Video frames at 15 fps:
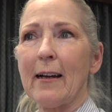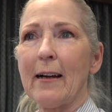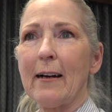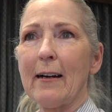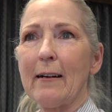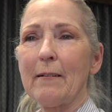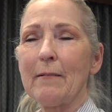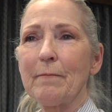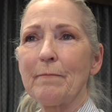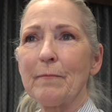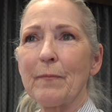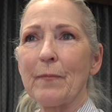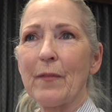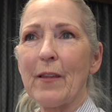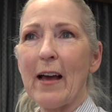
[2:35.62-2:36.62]

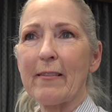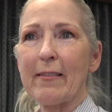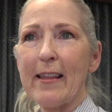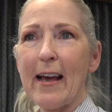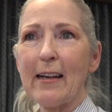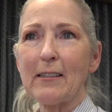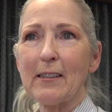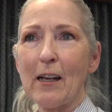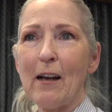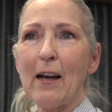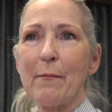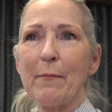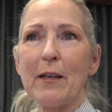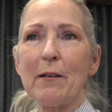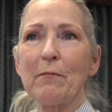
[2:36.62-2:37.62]
At that
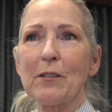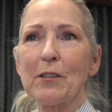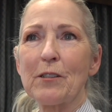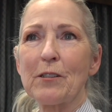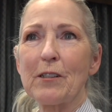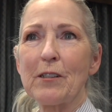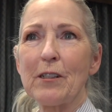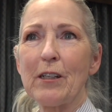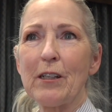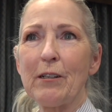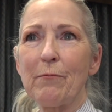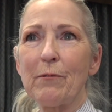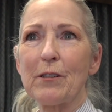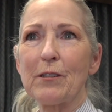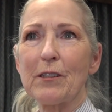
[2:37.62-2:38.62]
time he had
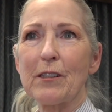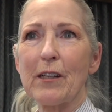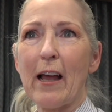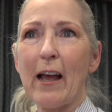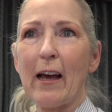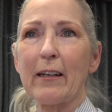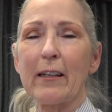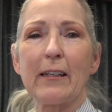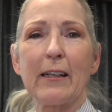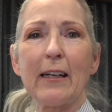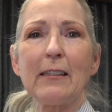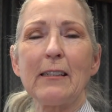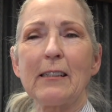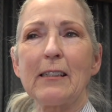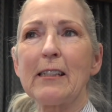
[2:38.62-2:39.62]
a
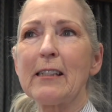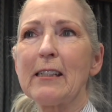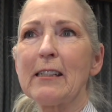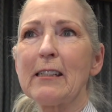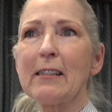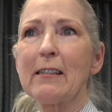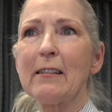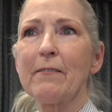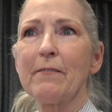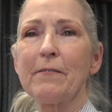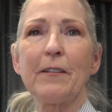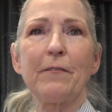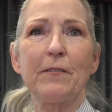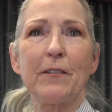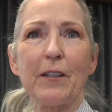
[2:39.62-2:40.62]

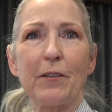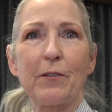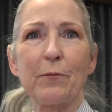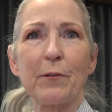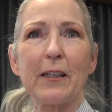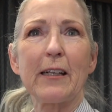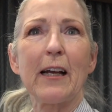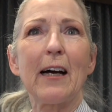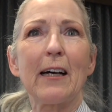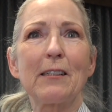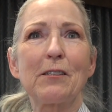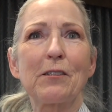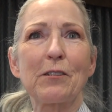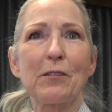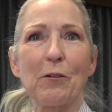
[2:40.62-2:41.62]
1953
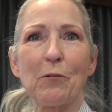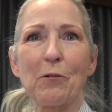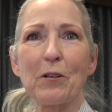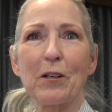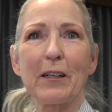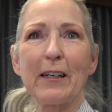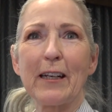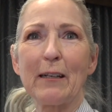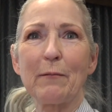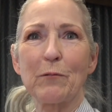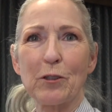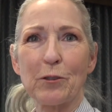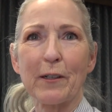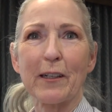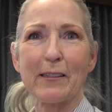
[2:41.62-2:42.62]
Hudson Hornet
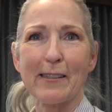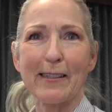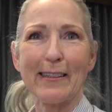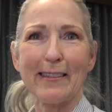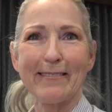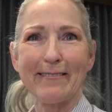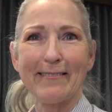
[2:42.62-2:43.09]
named Trixie,